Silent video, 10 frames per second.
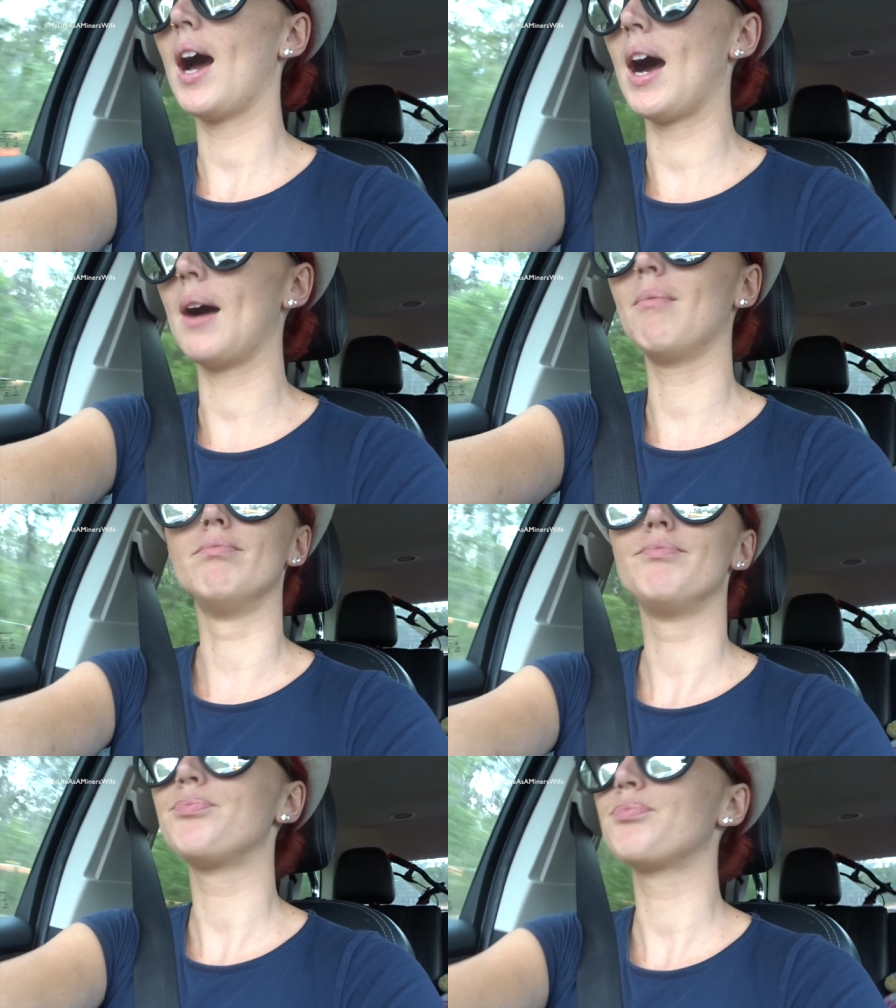
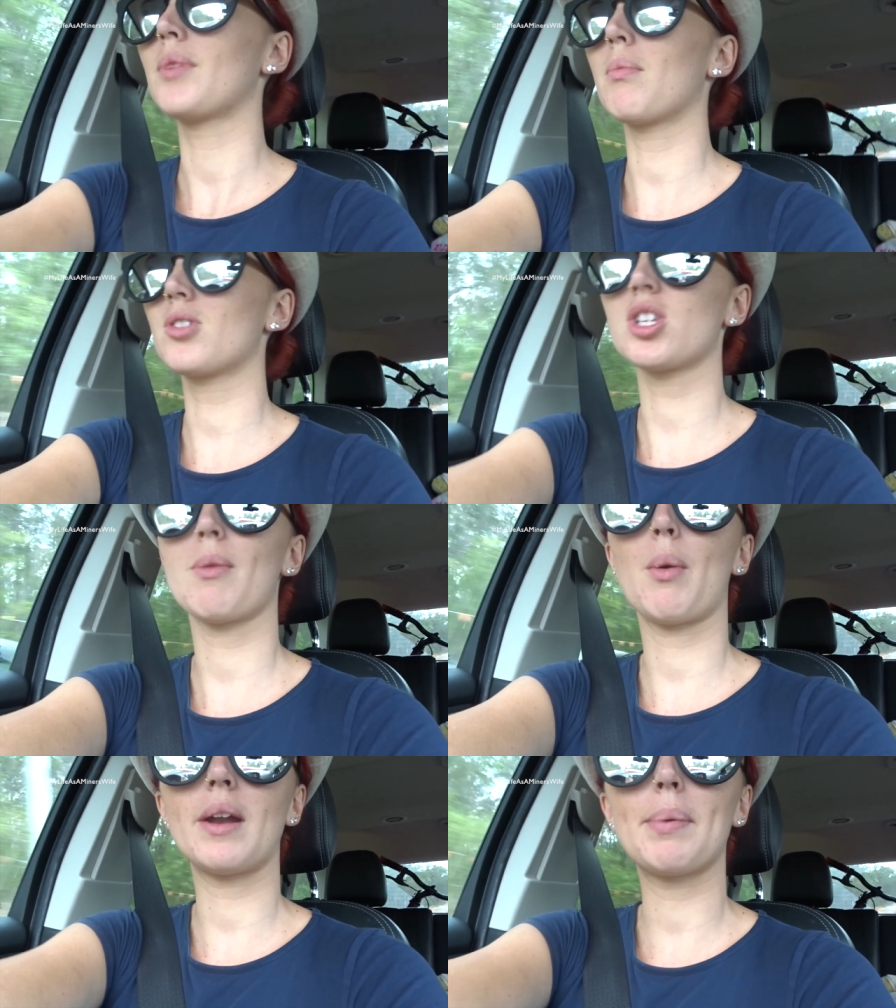Um, I'm just
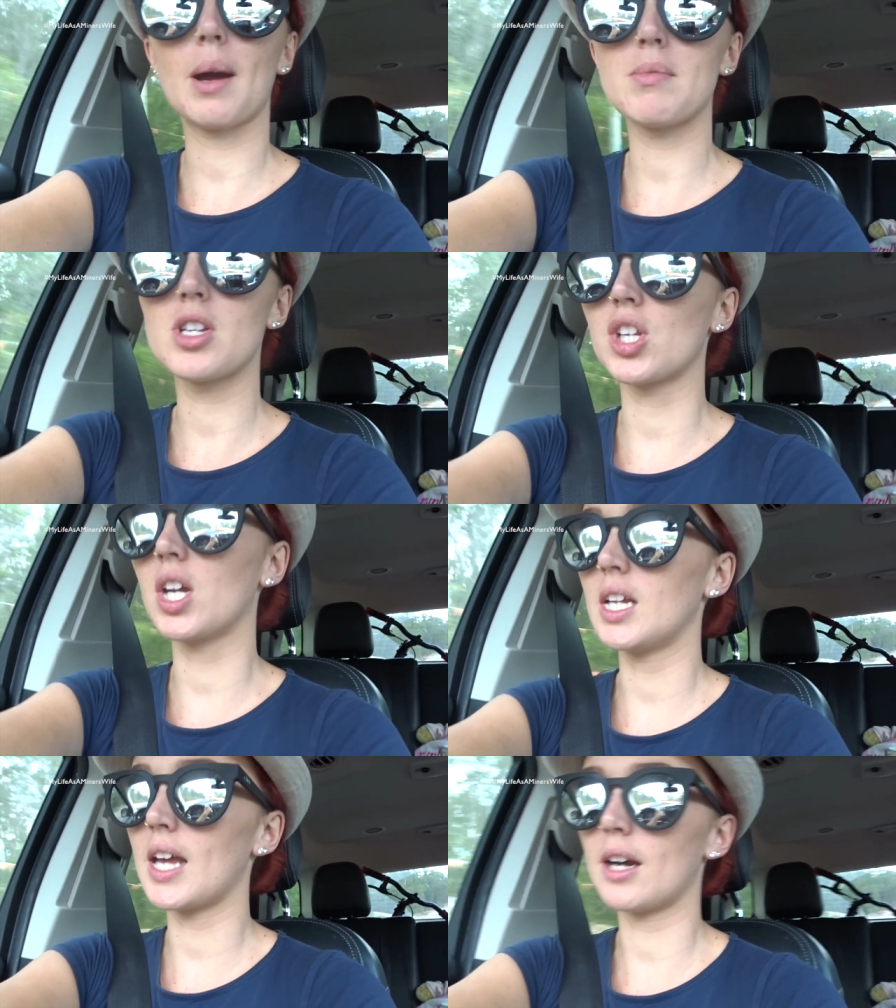on my way to pick up
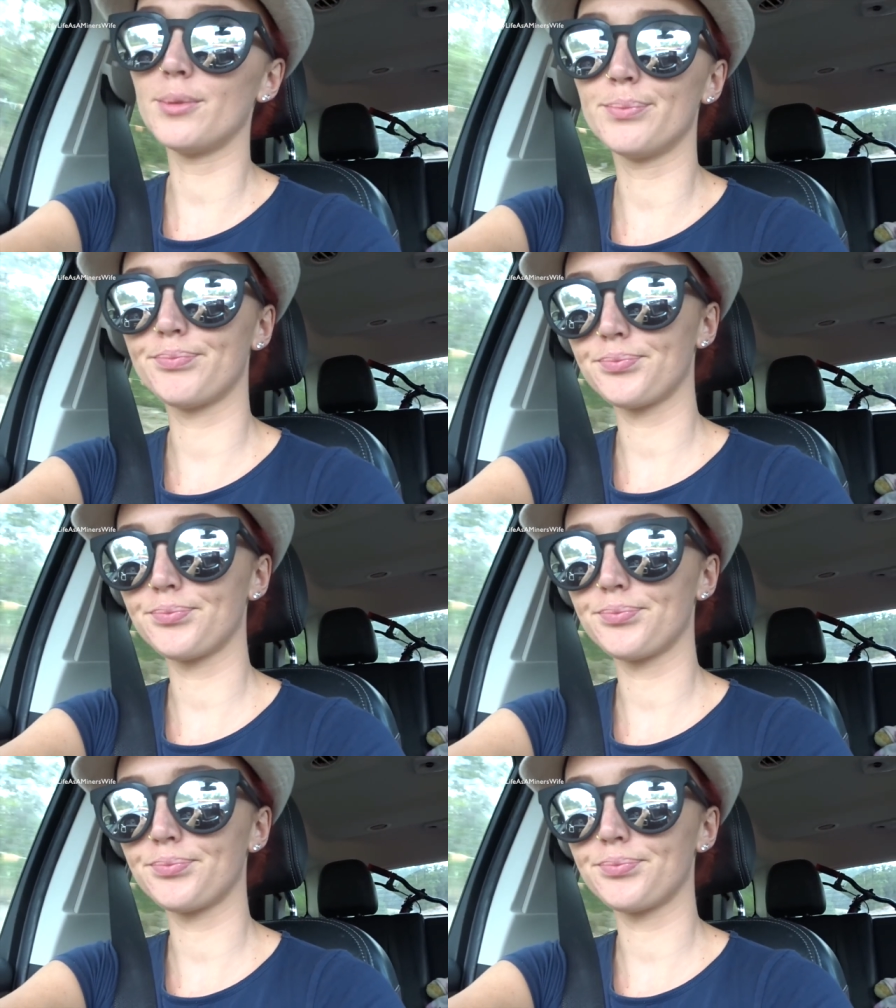Nazoni now